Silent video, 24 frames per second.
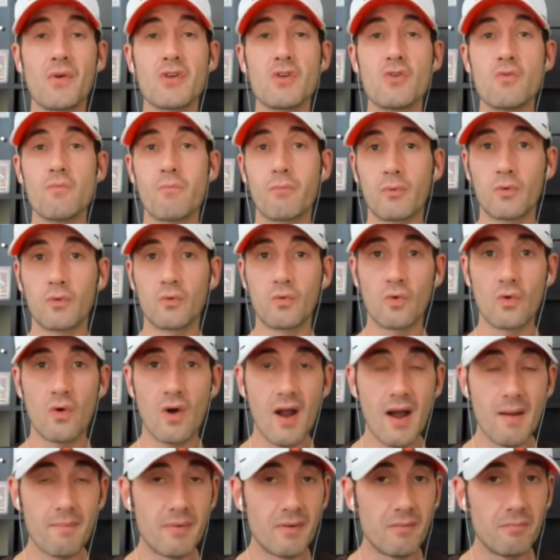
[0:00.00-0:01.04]
you
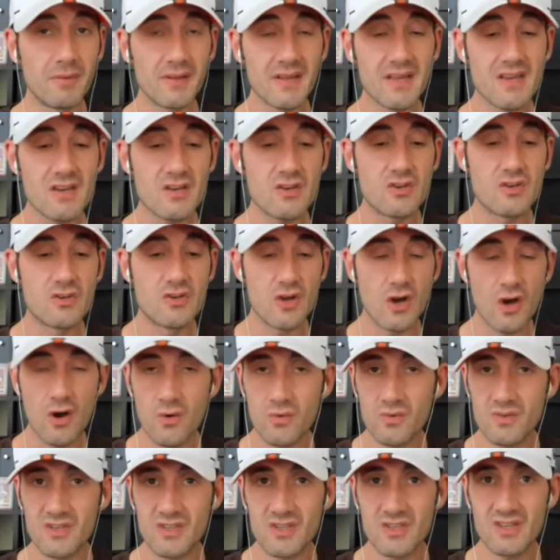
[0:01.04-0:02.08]
probably
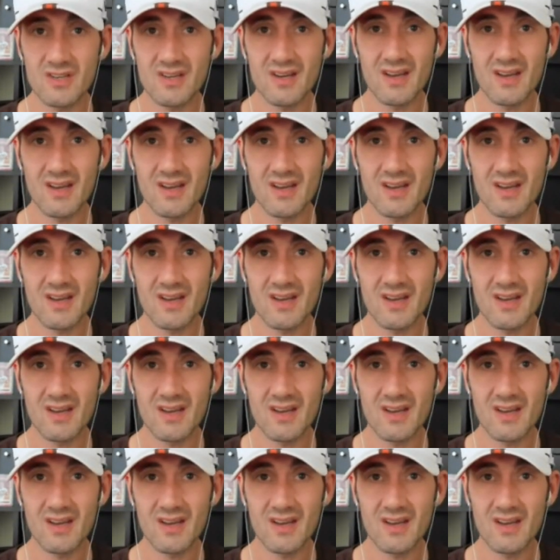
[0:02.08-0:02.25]
don't